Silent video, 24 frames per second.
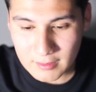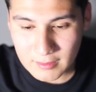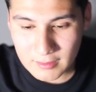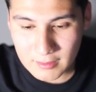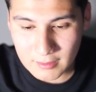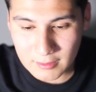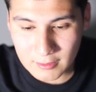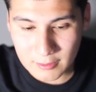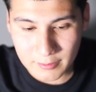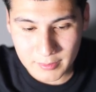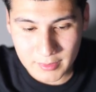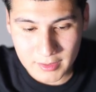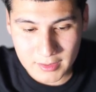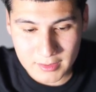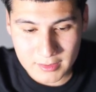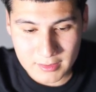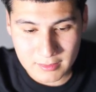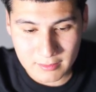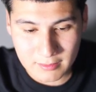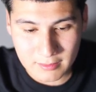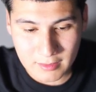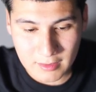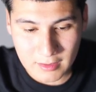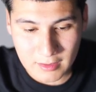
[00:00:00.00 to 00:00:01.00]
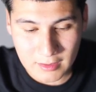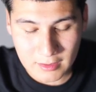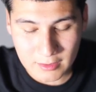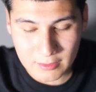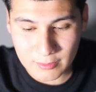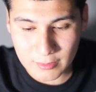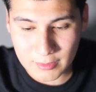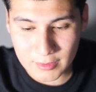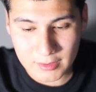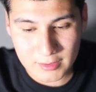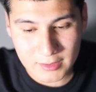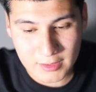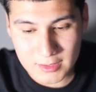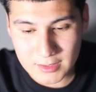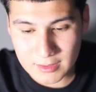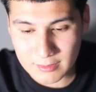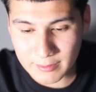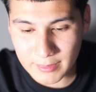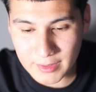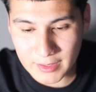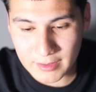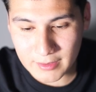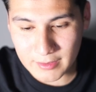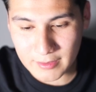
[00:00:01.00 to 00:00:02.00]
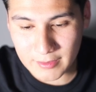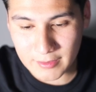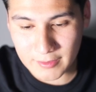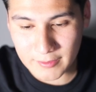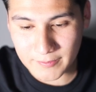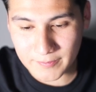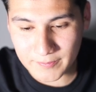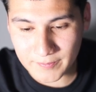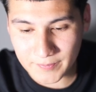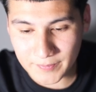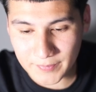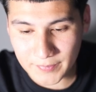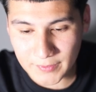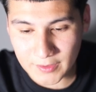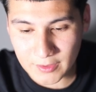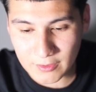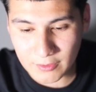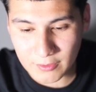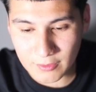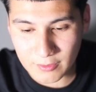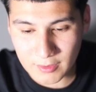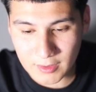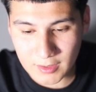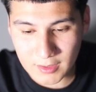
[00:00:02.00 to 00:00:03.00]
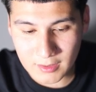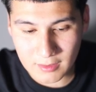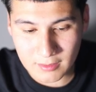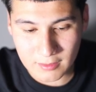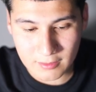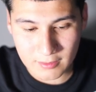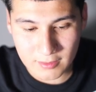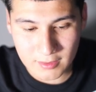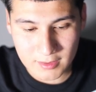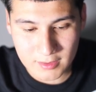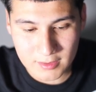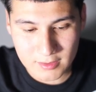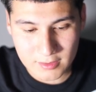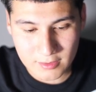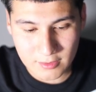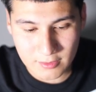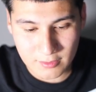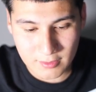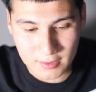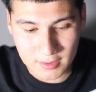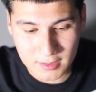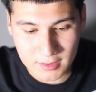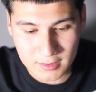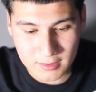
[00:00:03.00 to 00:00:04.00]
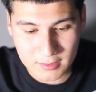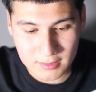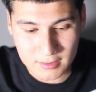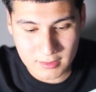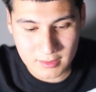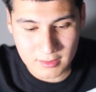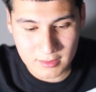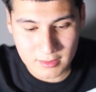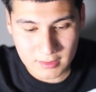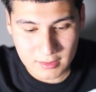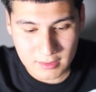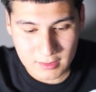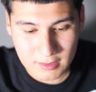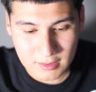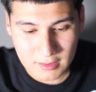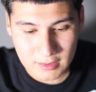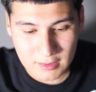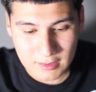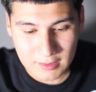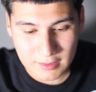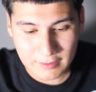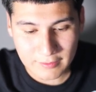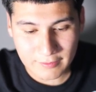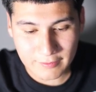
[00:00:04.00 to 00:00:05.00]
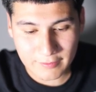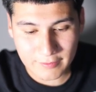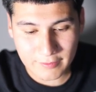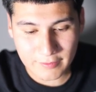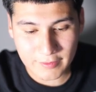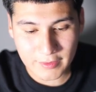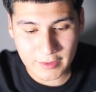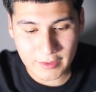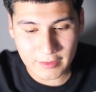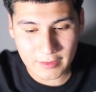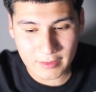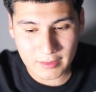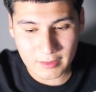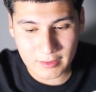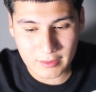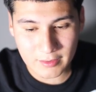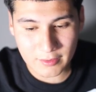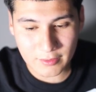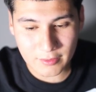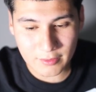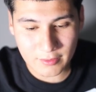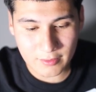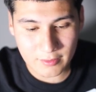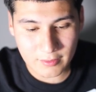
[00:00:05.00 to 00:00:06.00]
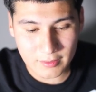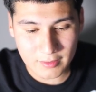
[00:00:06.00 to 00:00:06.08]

The luminance of the aqua doesn't matter. The green, there is greens, very little.